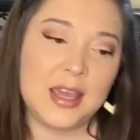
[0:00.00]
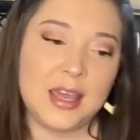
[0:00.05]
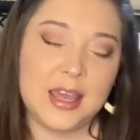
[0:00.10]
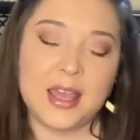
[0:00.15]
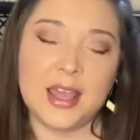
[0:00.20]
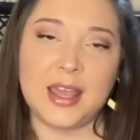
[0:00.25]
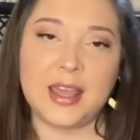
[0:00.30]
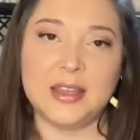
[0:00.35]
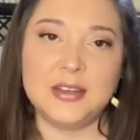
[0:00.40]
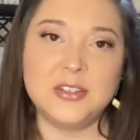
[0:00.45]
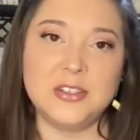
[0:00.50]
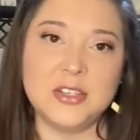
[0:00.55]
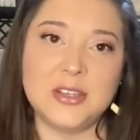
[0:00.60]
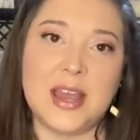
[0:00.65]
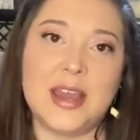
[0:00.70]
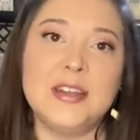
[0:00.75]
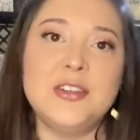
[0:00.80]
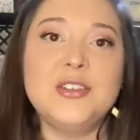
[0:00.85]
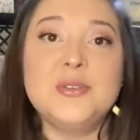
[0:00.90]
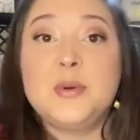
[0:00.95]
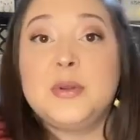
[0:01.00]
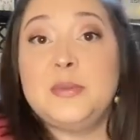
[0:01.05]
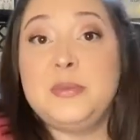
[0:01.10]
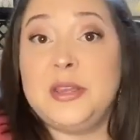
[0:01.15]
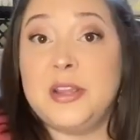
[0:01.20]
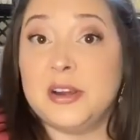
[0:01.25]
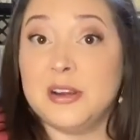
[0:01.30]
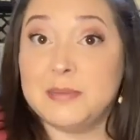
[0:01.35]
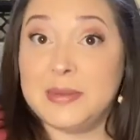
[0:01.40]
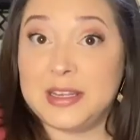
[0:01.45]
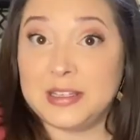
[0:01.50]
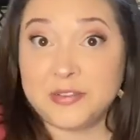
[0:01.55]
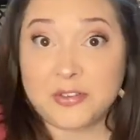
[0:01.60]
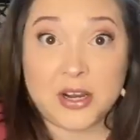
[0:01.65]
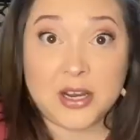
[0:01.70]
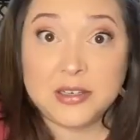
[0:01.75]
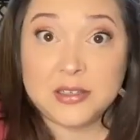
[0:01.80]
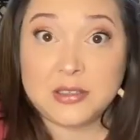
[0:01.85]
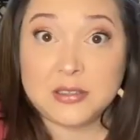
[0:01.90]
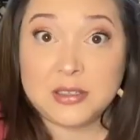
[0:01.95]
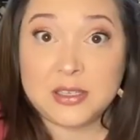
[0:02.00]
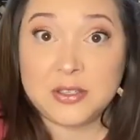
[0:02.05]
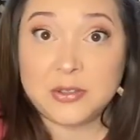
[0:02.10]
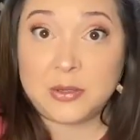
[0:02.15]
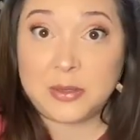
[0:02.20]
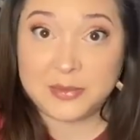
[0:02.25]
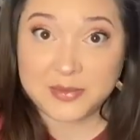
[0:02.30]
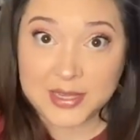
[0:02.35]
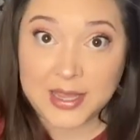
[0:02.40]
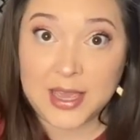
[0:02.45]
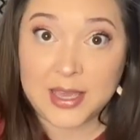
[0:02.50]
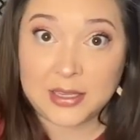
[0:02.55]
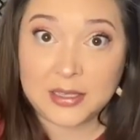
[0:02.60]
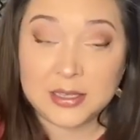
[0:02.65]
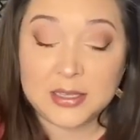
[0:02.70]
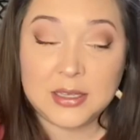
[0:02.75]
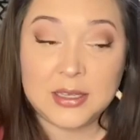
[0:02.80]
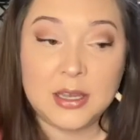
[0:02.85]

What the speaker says: and I just want to be her best friend, is what I'm saying,